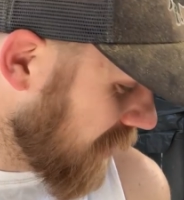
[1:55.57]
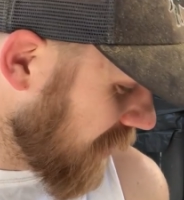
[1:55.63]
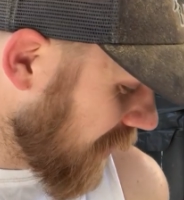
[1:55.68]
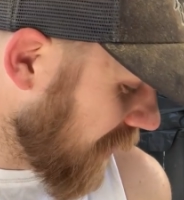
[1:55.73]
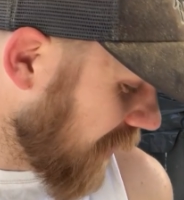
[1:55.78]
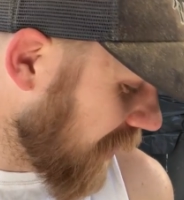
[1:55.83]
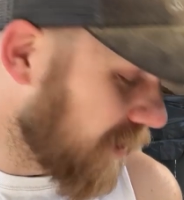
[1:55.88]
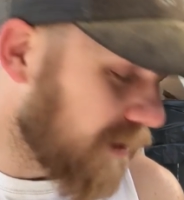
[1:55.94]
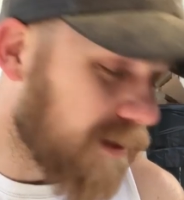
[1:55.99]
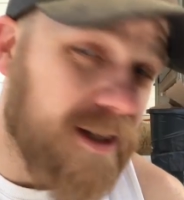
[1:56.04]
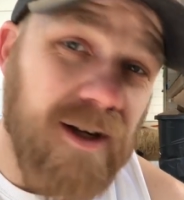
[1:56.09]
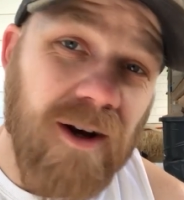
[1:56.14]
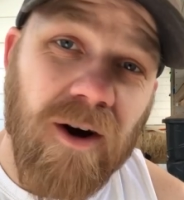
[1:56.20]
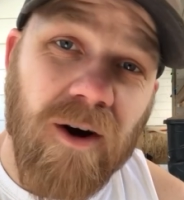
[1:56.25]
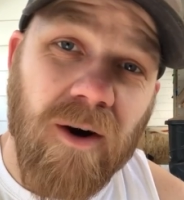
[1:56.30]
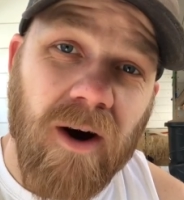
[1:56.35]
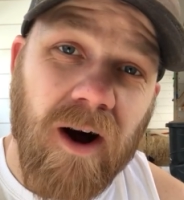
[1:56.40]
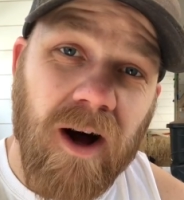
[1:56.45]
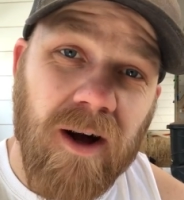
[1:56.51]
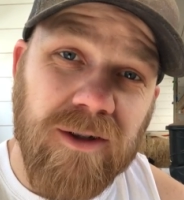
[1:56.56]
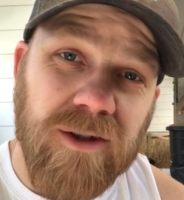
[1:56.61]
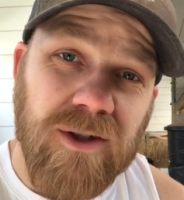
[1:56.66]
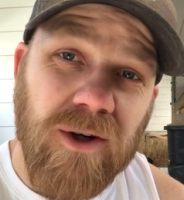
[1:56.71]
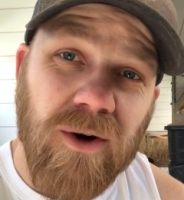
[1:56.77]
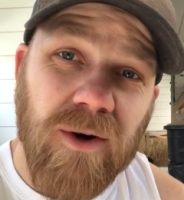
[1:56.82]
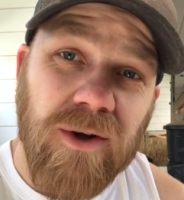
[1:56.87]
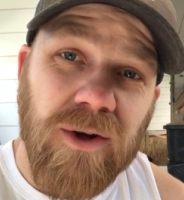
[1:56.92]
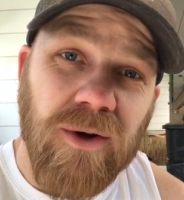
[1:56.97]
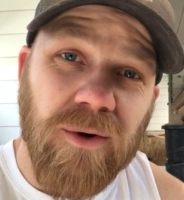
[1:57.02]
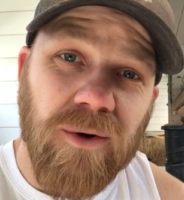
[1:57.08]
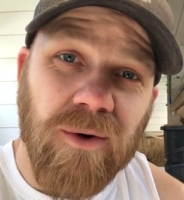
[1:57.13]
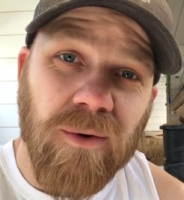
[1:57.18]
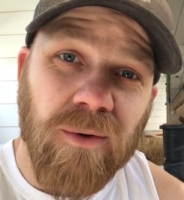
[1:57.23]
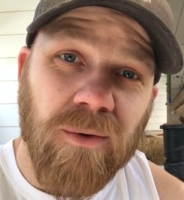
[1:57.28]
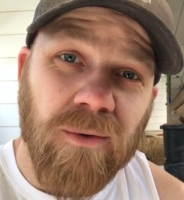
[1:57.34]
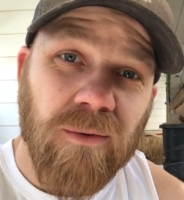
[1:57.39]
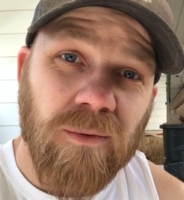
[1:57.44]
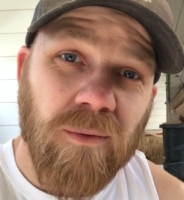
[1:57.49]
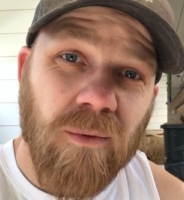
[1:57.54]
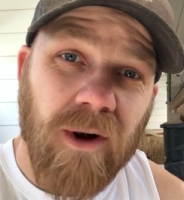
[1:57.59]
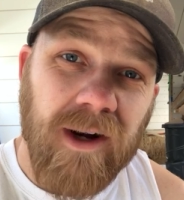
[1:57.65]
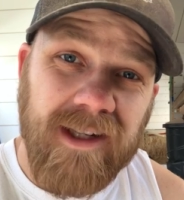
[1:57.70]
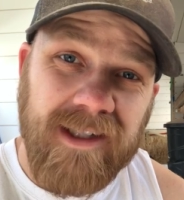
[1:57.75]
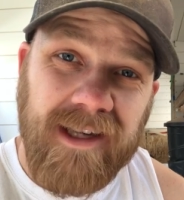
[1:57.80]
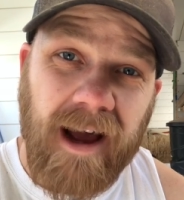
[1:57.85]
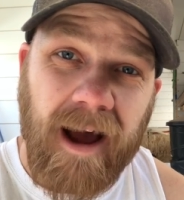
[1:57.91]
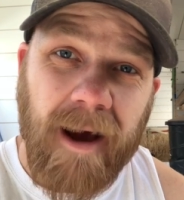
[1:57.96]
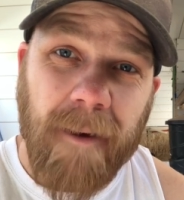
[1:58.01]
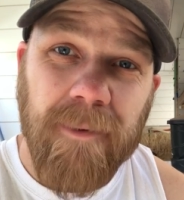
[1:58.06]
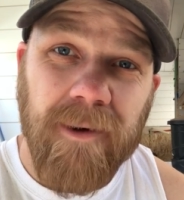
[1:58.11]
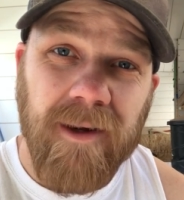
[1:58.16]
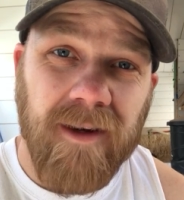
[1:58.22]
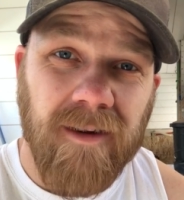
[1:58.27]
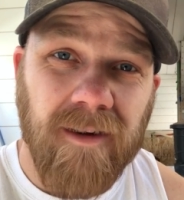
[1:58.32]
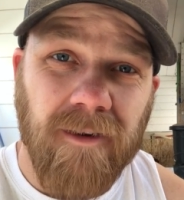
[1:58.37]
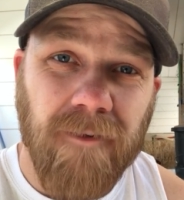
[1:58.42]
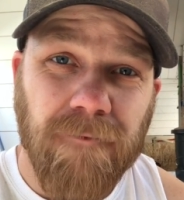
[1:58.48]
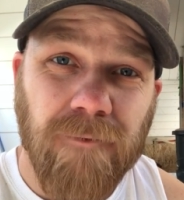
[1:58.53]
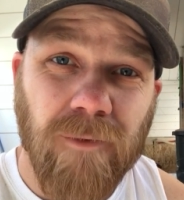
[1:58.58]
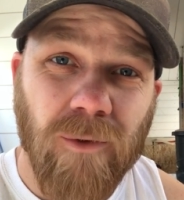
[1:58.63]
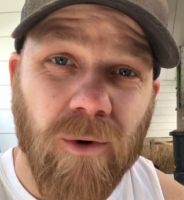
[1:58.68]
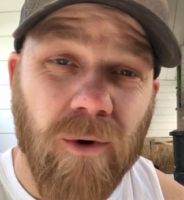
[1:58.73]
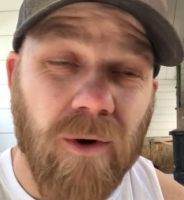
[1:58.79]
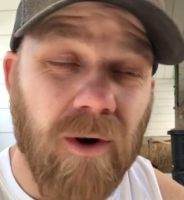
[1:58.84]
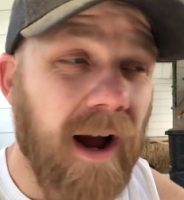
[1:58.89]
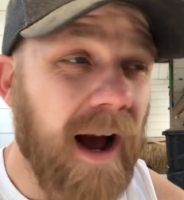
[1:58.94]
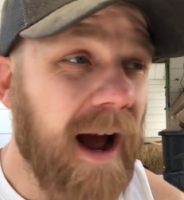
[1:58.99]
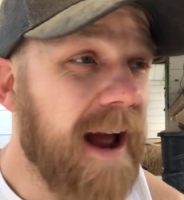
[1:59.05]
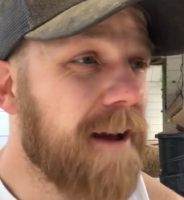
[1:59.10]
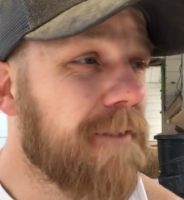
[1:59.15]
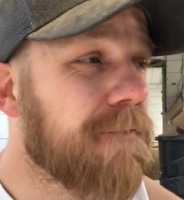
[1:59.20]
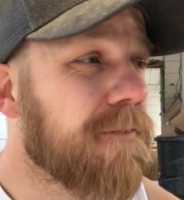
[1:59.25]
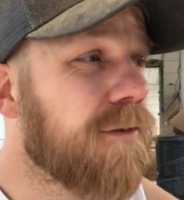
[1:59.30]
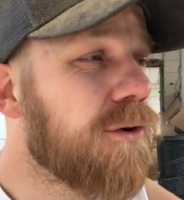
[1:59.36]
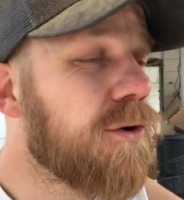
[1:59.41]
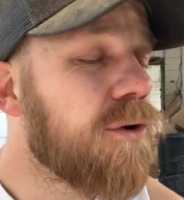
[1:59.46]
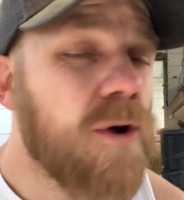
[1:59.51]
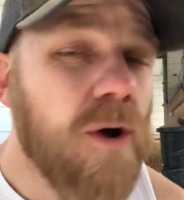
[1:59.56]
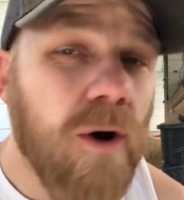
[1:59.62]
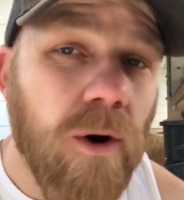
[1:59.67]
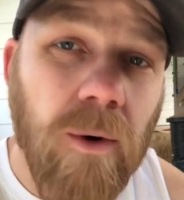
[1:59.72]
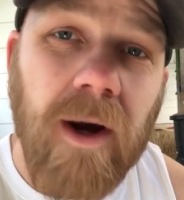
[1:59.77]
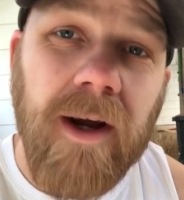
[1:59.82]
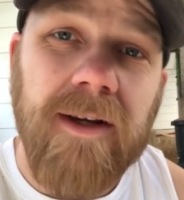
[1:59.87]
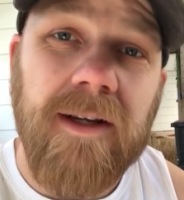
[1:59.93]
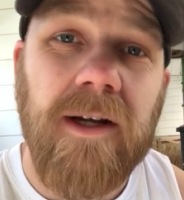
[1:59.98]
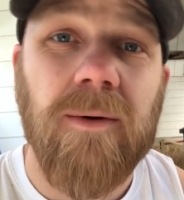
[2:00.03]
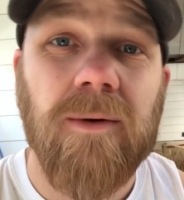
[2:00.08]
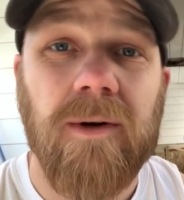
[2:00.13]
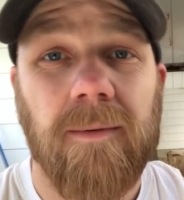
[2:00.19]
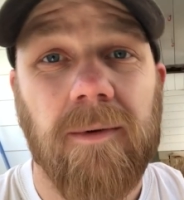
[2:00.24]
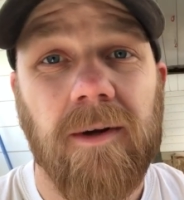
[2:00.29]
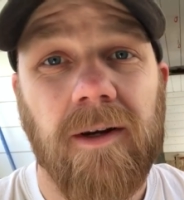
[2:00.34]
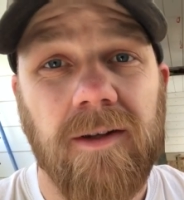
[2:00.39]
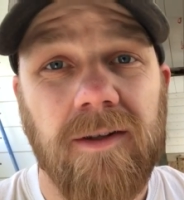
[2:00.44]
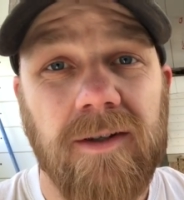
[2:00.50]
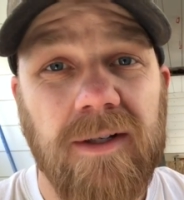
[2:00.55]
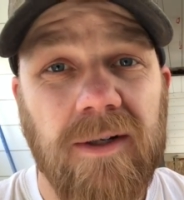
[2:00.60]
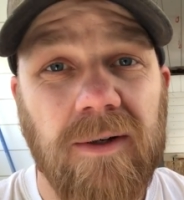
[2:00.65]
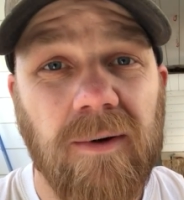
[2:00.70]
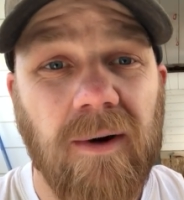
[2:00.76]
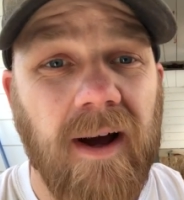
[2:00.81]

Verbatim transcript: And so I'll show you what is happening to this floor. I have no idea what I'm gonna do.